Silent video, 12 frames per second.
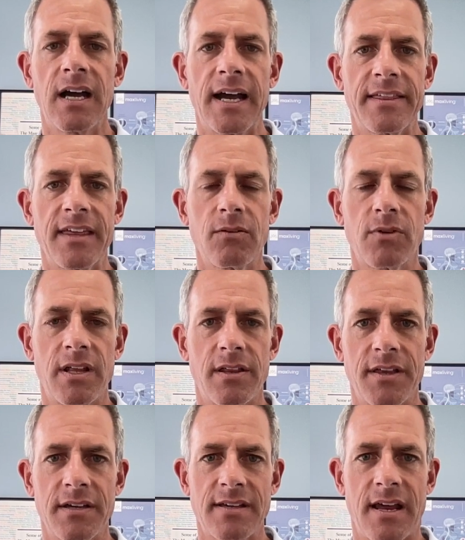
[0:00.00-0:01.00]
I think one of
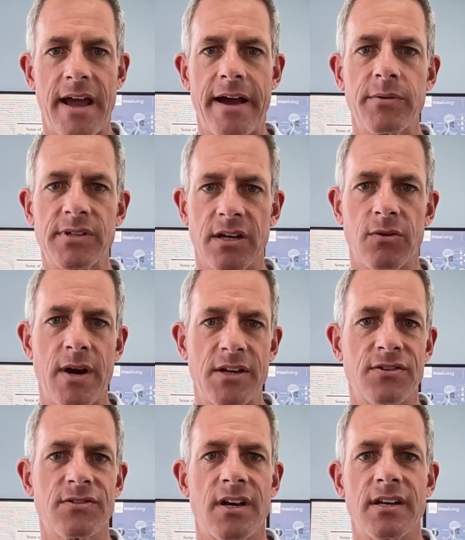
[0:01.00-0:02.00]
the things that I always get
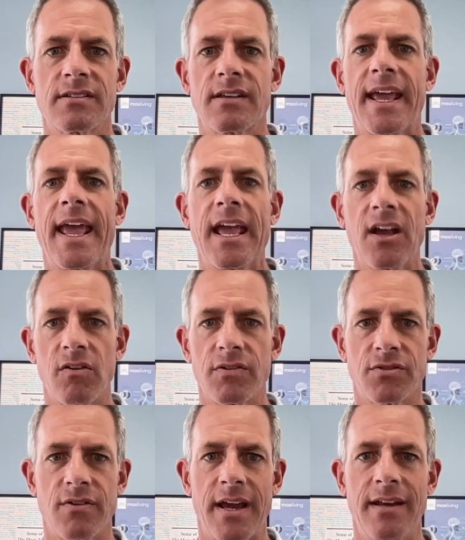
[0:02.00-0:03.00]
questions on is
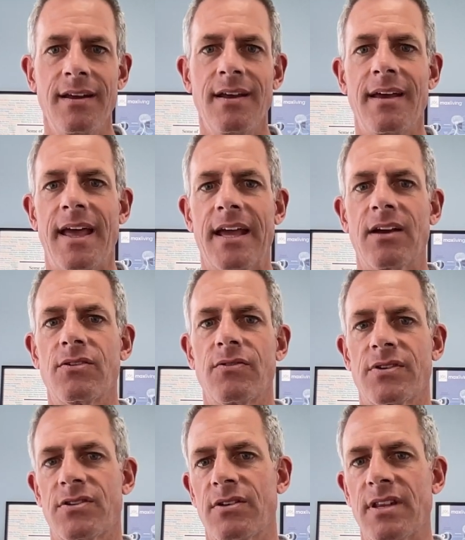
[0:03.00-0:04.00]
hangovers, right?
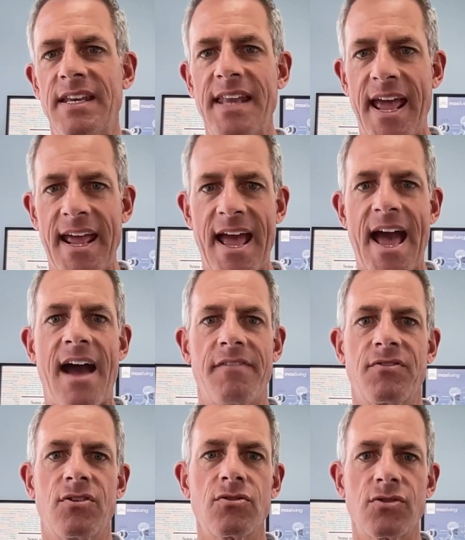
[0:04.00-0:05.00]
Hangovers are the day
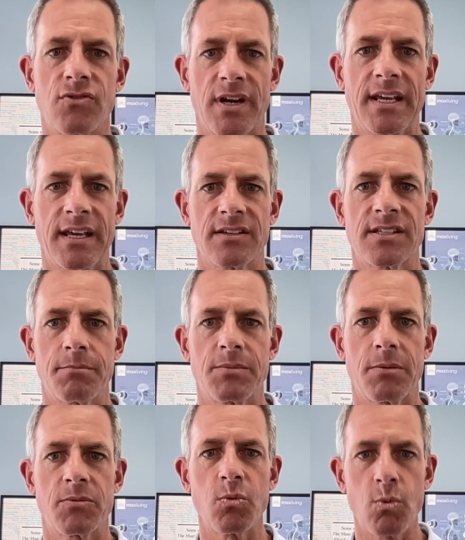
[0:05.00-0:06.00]
after drinking
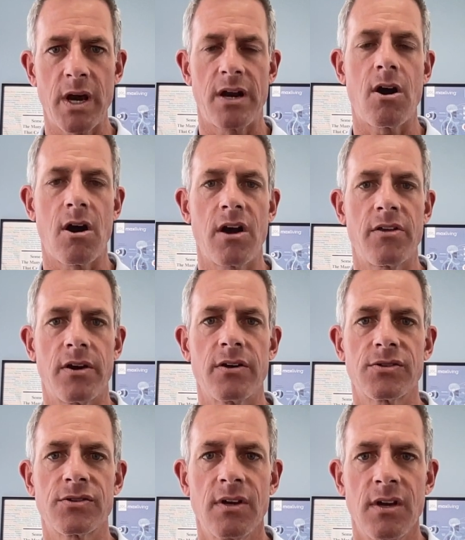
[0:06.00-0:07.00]
symptoms. What are
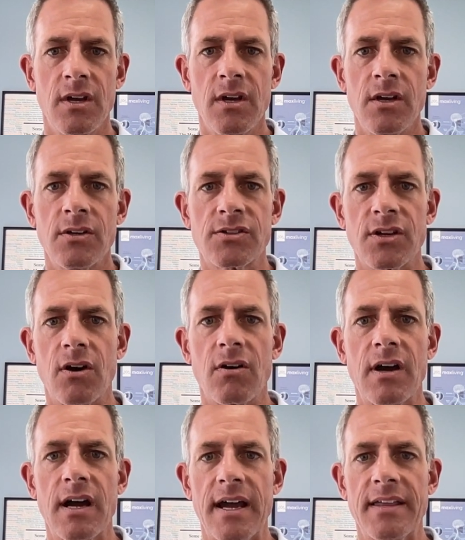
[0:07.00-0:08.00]
those?
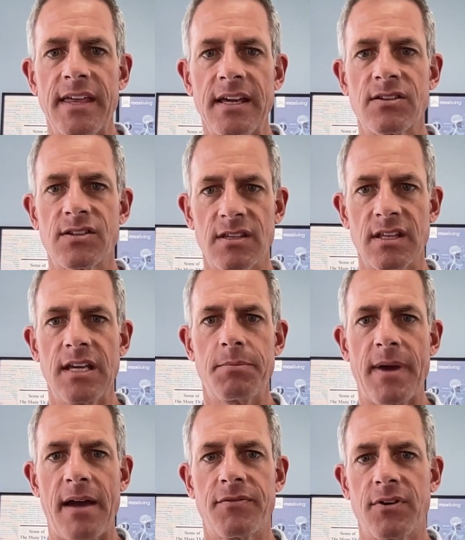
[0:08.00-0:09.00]
So I think
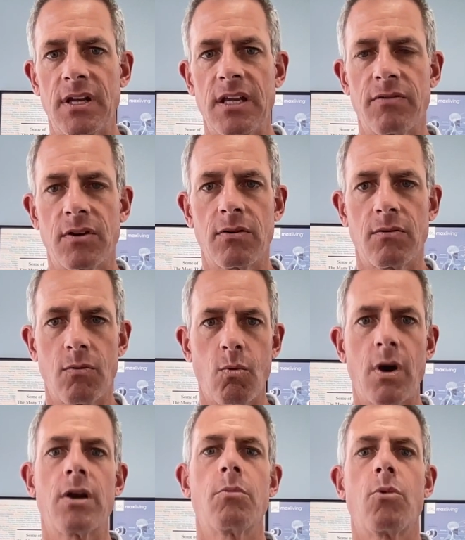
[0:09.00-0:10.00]
sleep after even
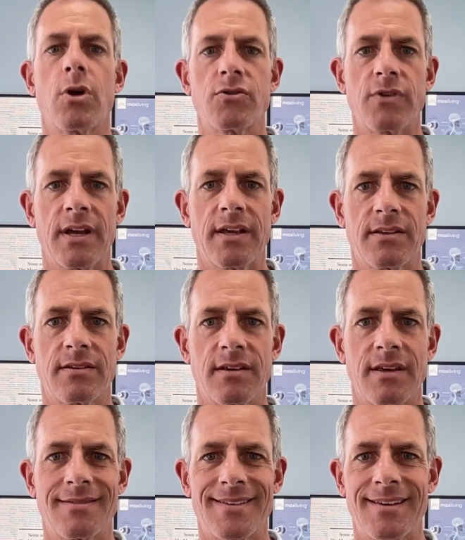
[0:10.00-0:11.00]
one or more drink is,
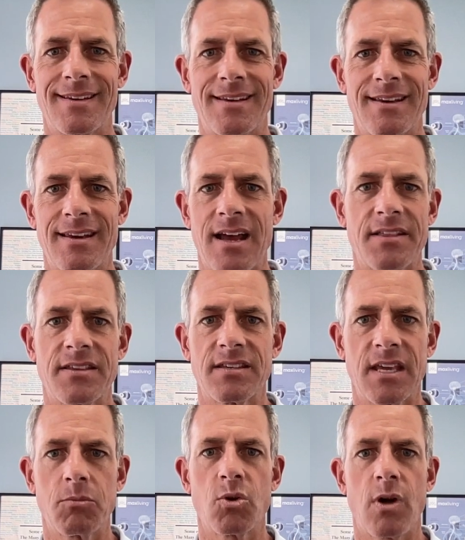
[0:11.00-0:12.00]
is not the
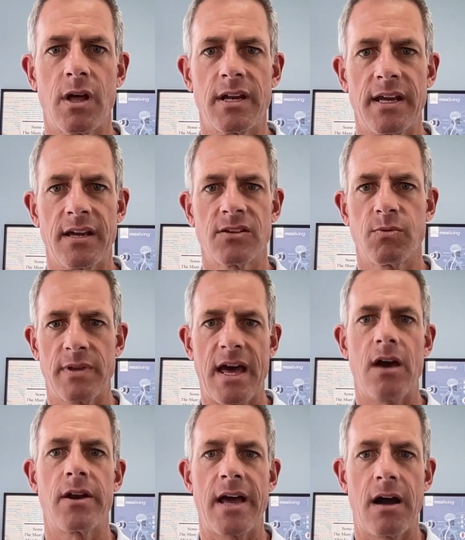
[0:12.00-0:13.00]
same quality as
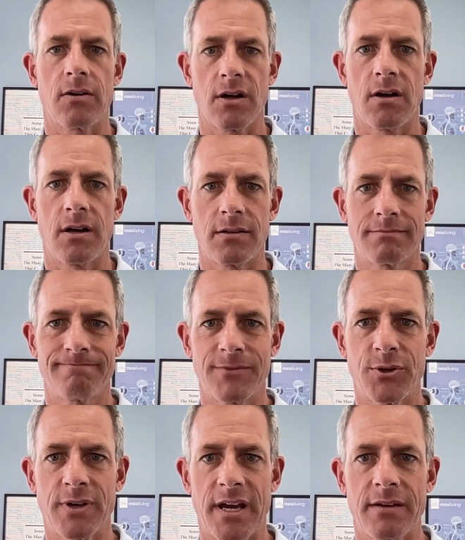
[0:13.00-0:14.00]
without alcohol.
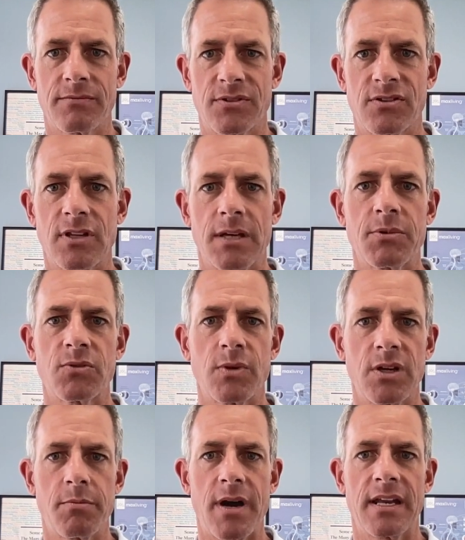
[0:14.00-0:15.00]
Okay, sleep is
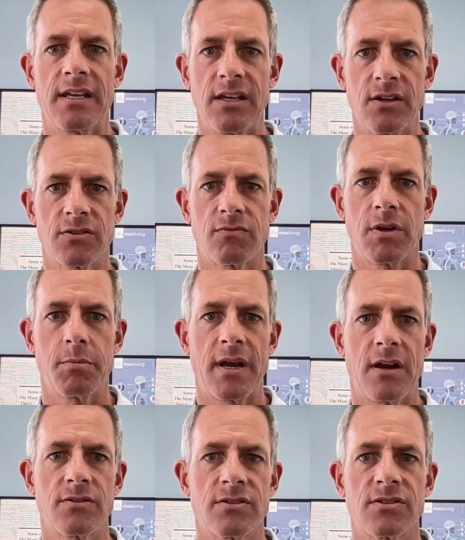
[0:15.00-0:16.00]
when your body heals and
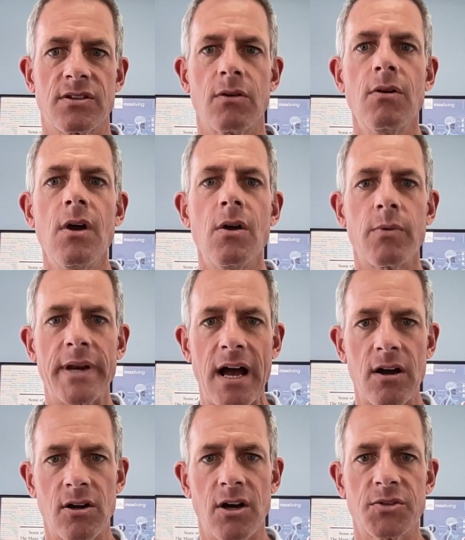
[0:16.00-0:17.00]
repairs. And so when
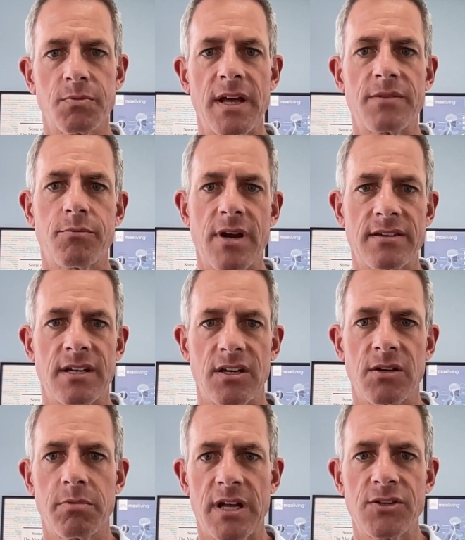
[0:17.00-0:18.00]
alcohol is present
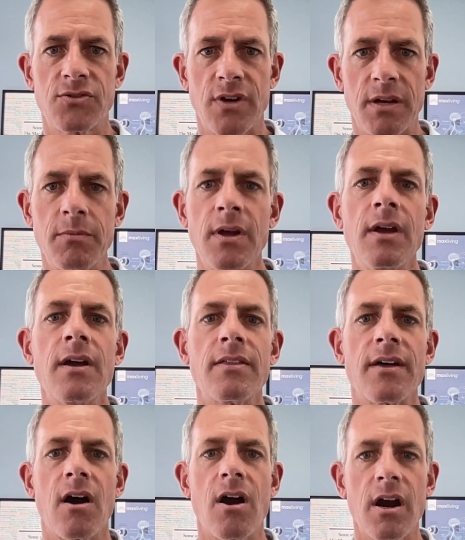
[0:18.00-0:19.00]
in your bloodstream,
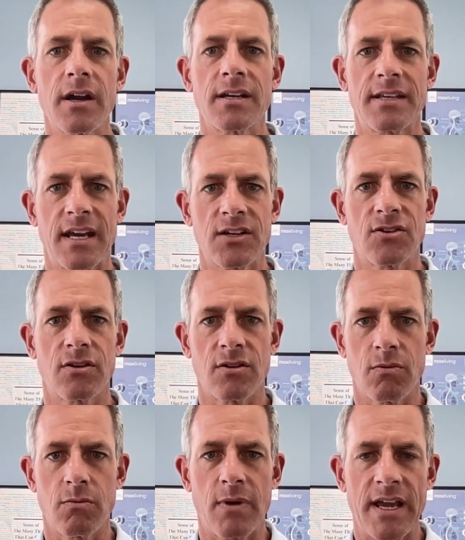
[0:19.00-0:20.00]
the architecture,
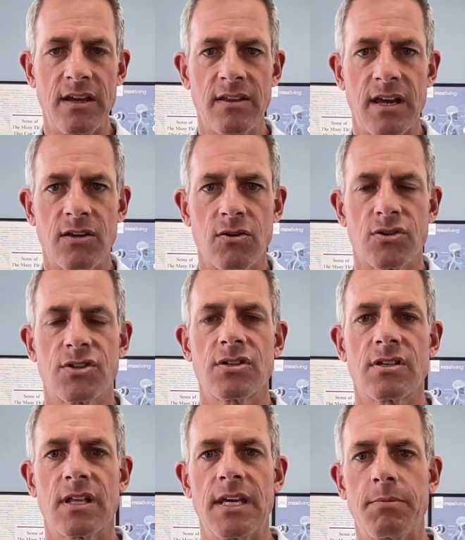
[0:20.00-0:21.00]
the way that your
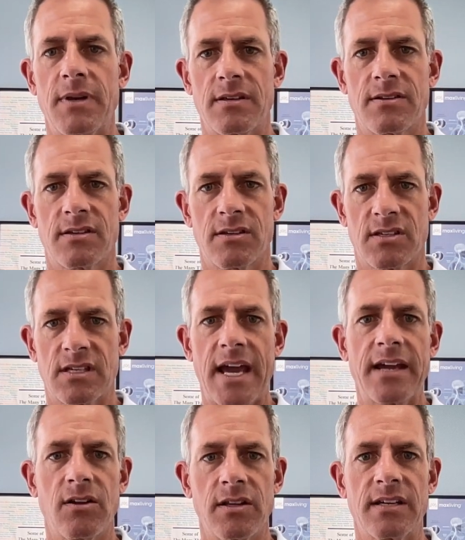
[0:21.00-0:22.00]
sleep is
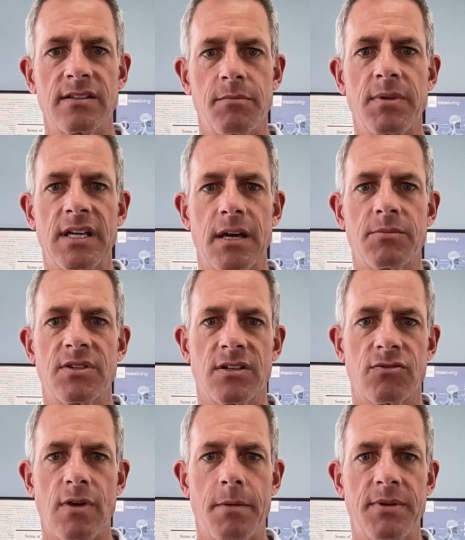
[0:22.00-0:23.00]
cycle is, it becomes
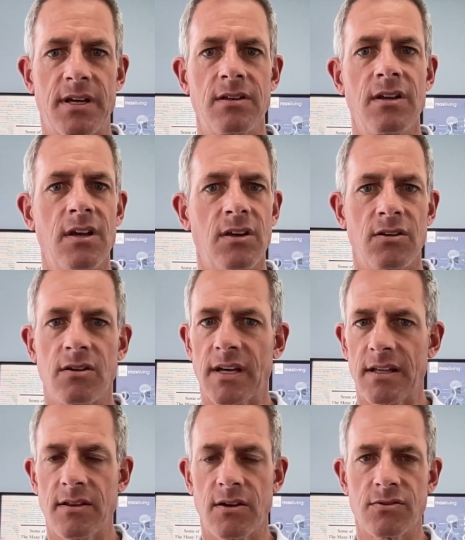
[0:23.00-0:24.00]
disrupted. You
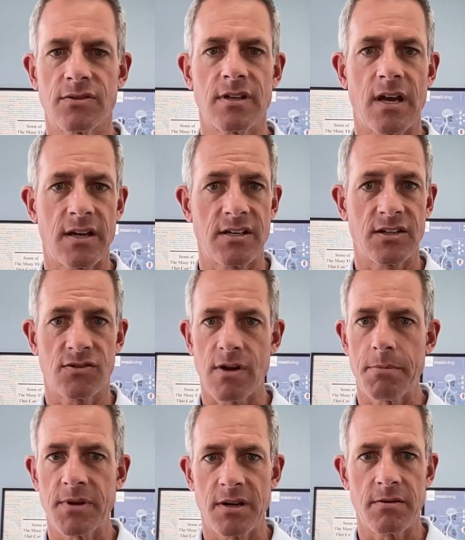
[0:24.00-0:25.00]
get those uh,
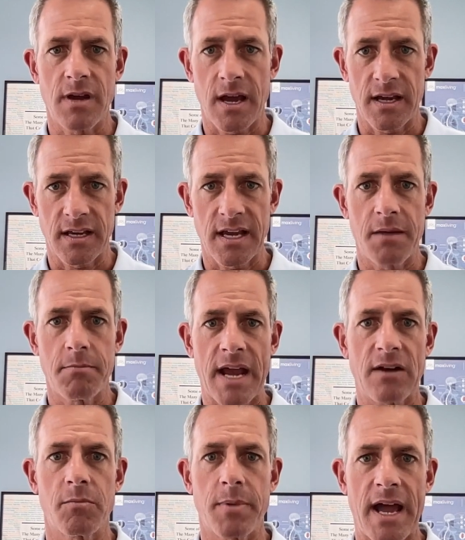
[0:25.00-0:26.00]
disrupted uh, gut
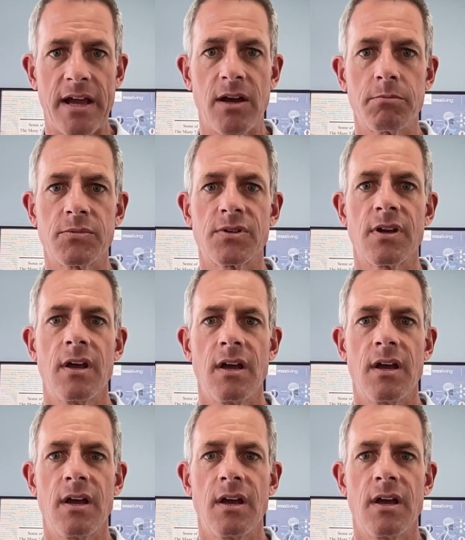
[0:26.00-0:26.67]
microbiomes.